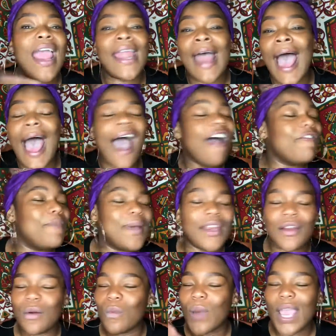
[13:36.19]
And I've been
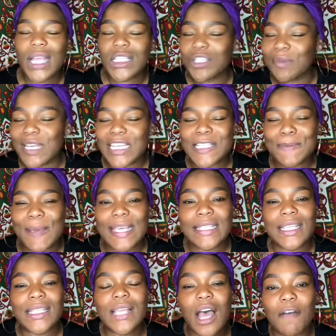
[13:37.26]
in way too many
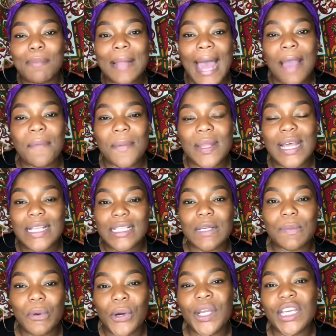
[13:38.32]
spaces of black women that
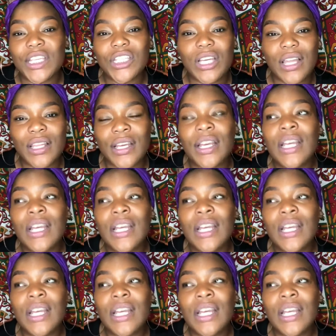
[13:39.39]
support each other